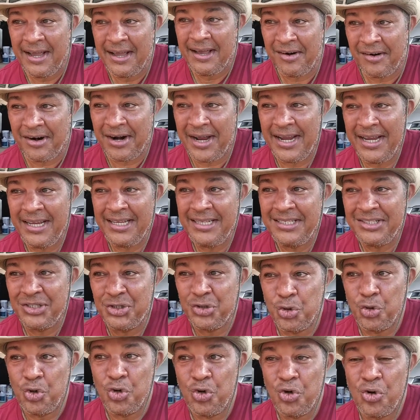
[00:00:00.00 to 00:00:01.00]
right
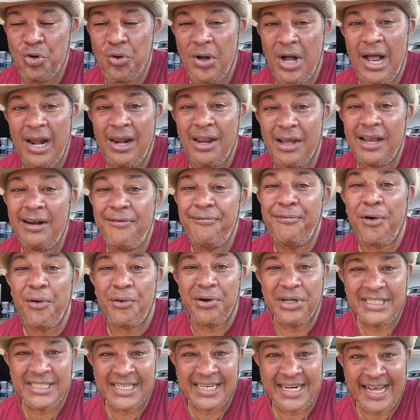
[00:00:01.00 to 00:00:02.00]
so i'm looking
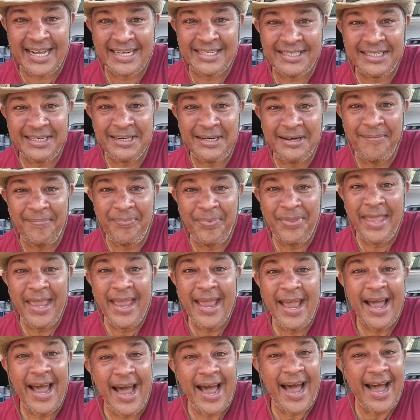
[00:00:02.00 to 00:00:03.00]
forward to that
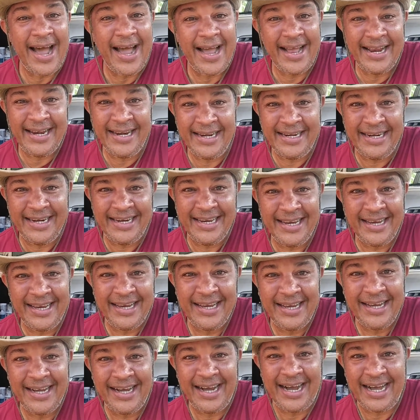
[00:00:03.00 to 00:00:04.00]
and
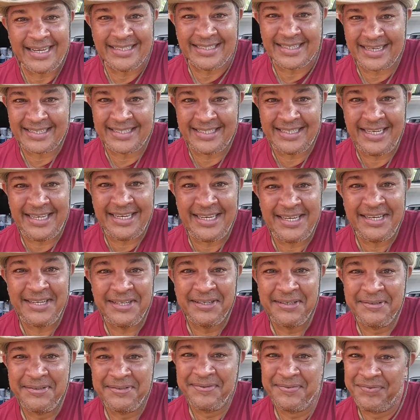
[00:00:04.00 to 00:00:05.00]
as i say
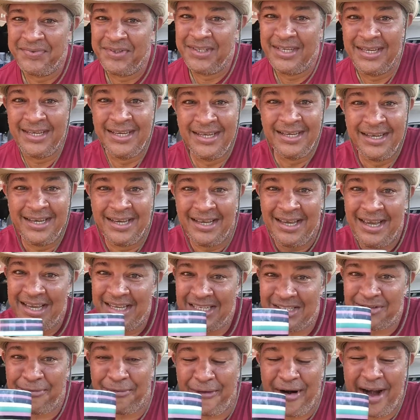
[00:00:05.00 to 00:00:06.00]

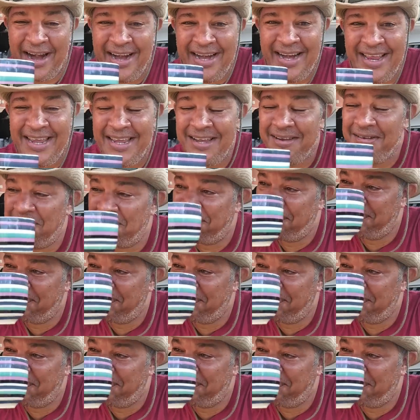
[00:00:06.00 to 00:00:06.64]
it's friday